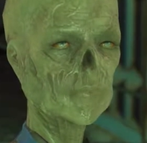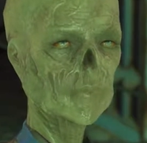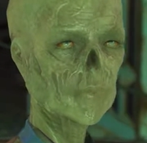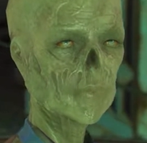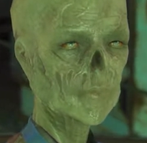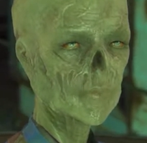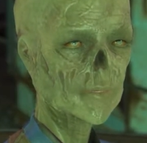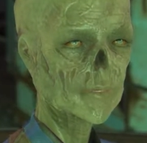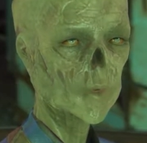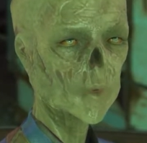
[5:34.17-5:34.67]

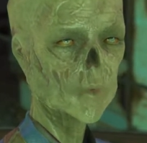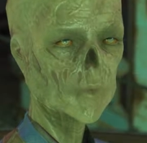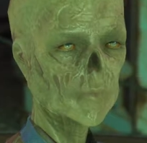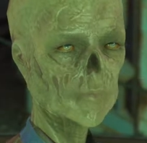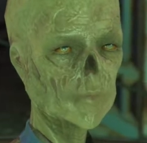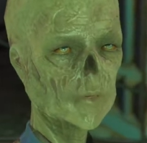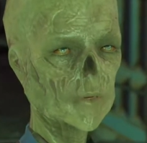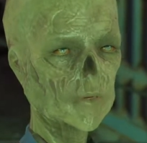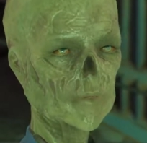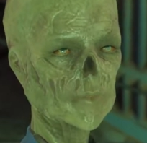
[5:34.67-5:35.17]

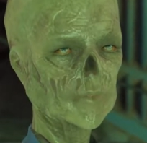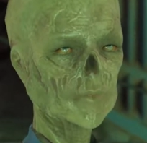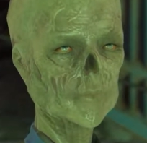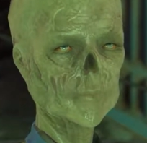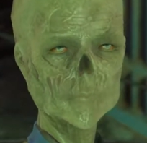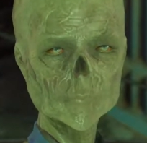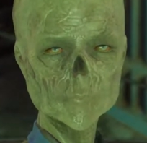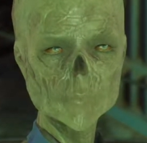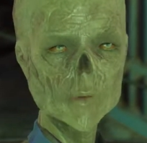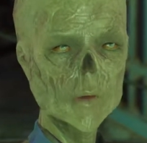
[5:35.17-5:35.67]

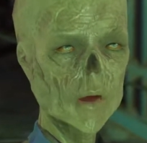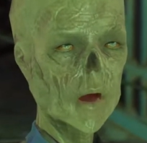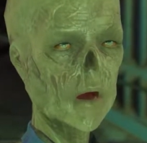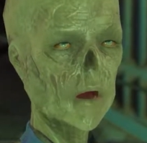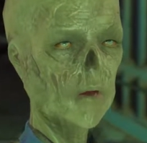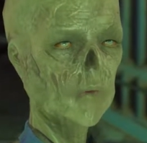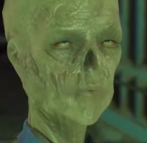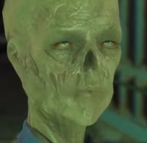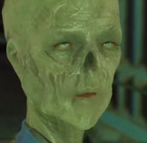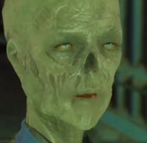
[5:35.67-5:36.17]
marvelously.
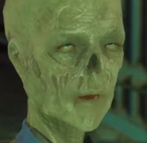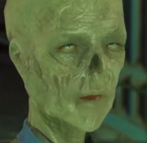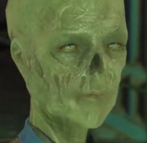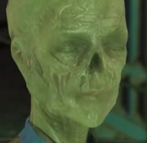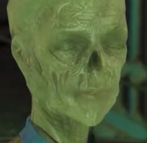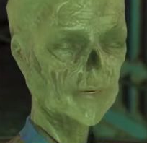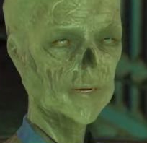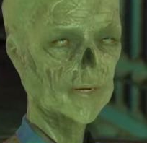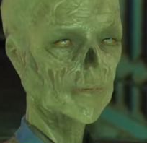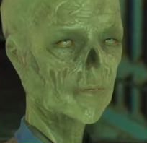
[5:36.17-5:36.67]

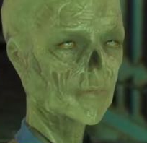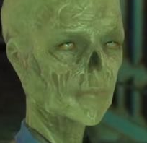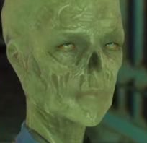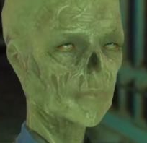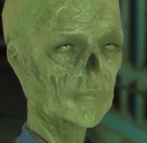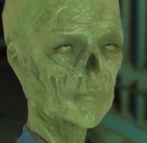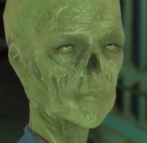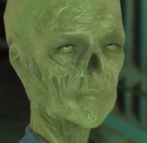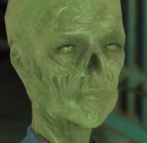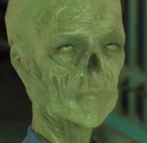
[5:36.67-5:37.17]

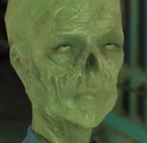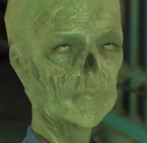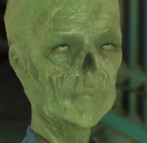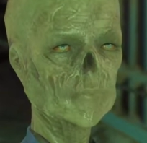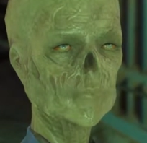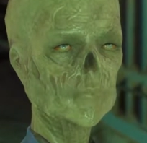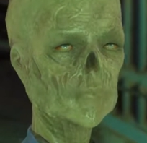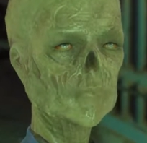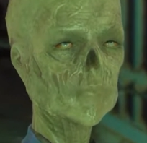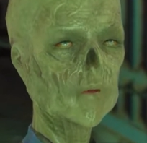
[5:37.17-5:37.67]
Vault-Tec would
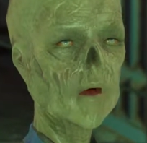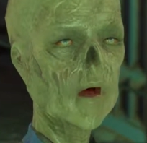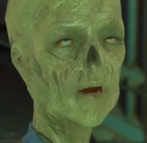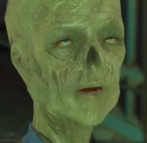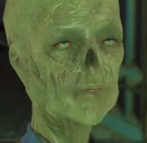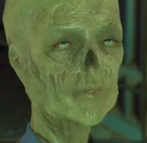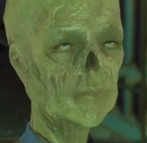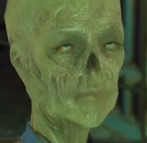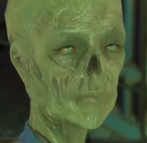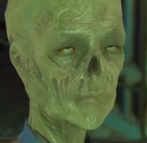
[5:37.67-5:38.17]
be
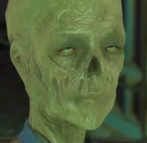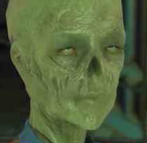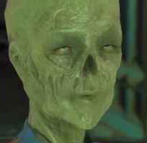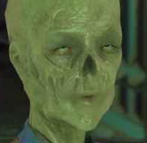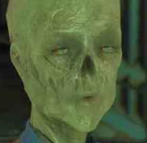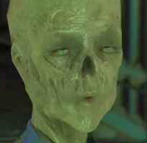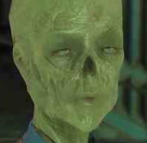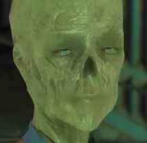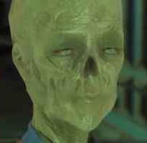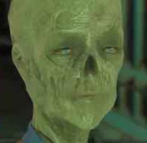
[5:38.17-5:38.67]
so
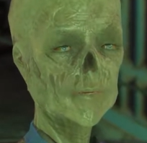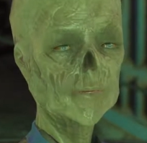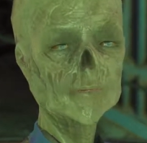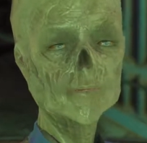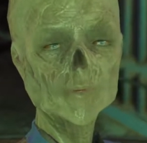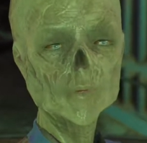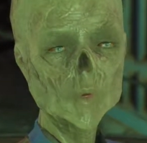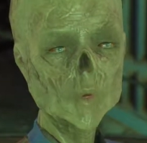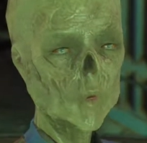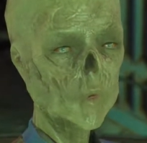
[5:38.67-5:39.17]
proud.
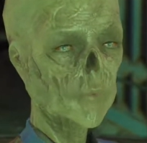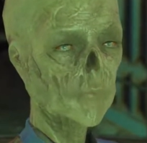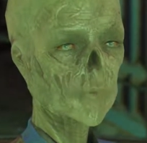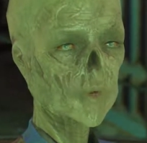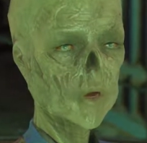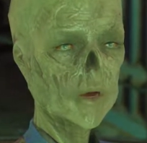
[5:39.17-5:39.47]
I did